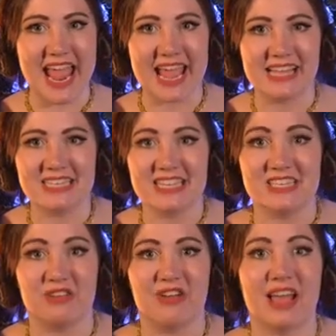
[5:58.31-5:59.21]
and
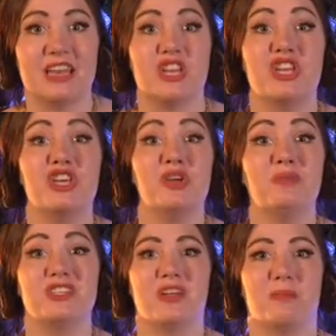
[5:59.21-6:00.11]
divided
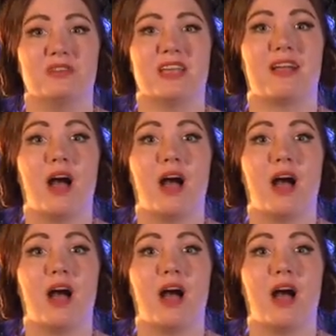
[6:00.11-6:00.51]
huge numbers and